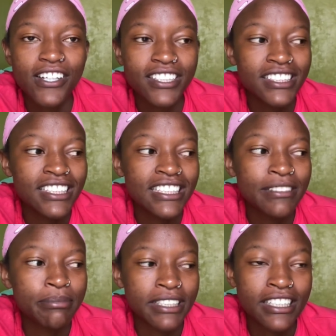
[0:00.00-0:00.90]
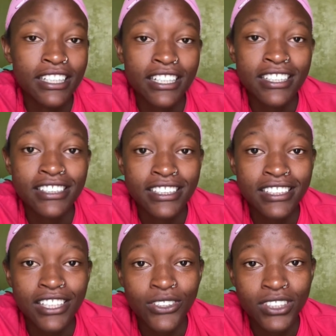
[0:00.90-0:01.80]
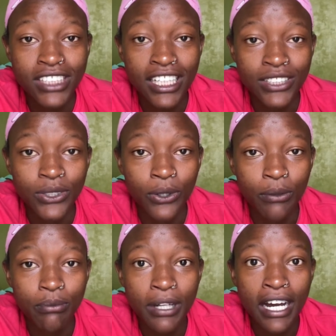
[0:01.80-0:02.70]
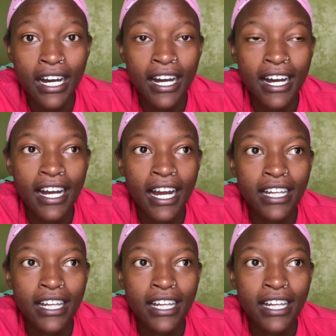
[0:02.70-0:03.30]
honestly speaking since i got here at home uh,